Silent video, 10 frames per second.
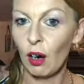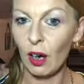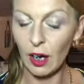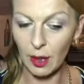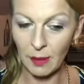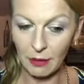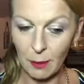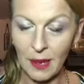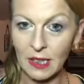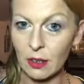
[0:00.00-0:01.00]
It
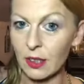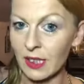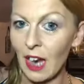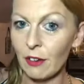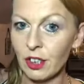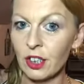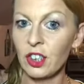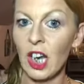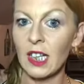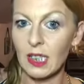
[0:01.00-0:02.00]
repairs all those keratin
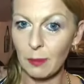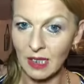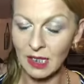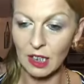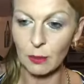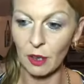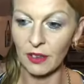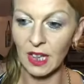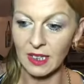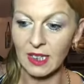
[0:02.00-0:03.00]
chains, it makes it
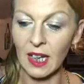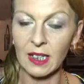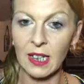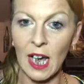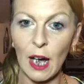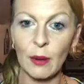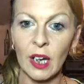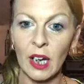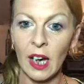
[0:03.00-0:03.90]
smooth inside and out,